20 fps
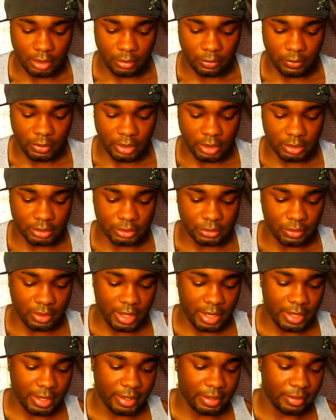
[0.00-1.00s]
We also
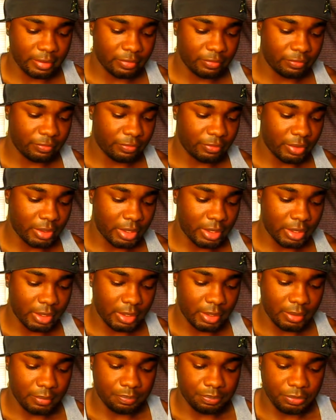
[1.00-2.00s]
have
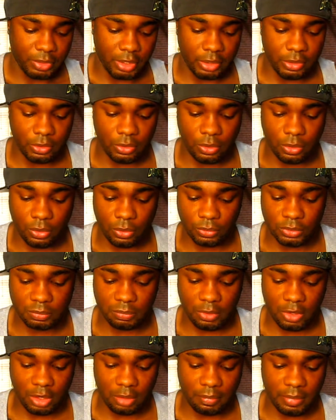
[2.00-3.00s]
a
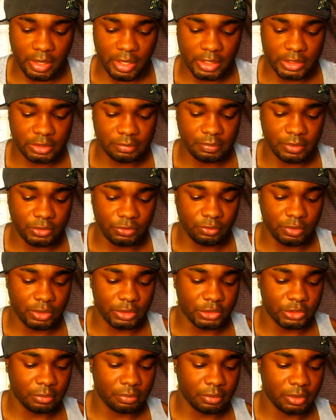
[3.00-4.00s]
no-holds-barred match between
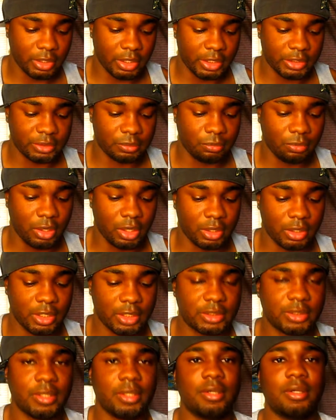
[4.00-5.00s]
Triple H and Brock
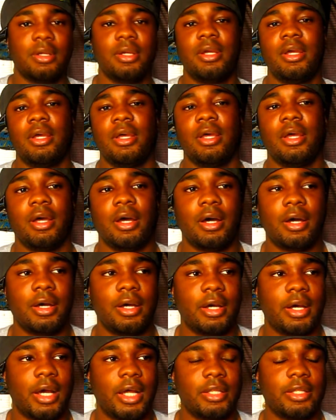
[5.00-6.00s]
Lesnar.
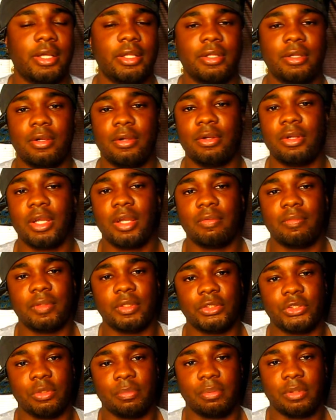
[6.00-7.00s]
I think they're going to give it to
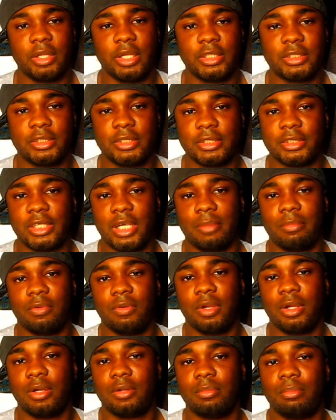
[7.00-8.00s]
Triple H this time
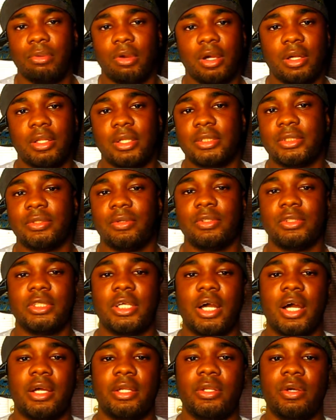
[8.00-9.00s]
around. Brock Lesnar has
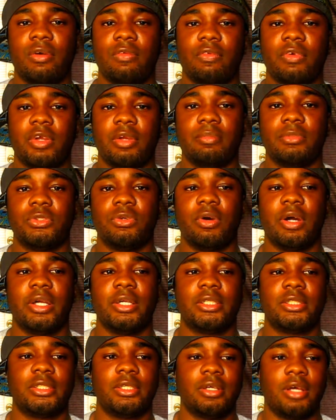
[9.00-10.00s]
gotten over him
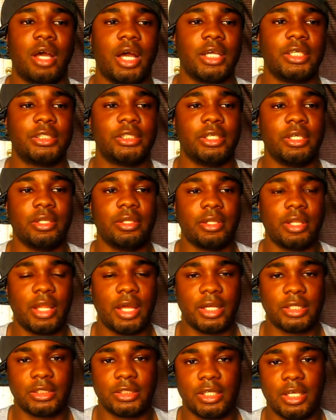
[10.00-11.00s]
twice. I seen the
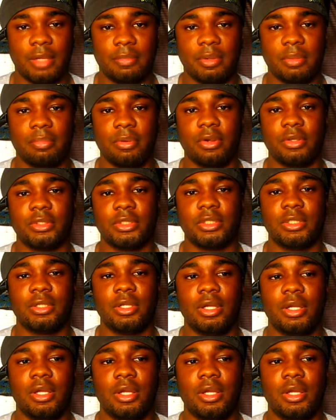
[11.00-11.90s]
last time in person.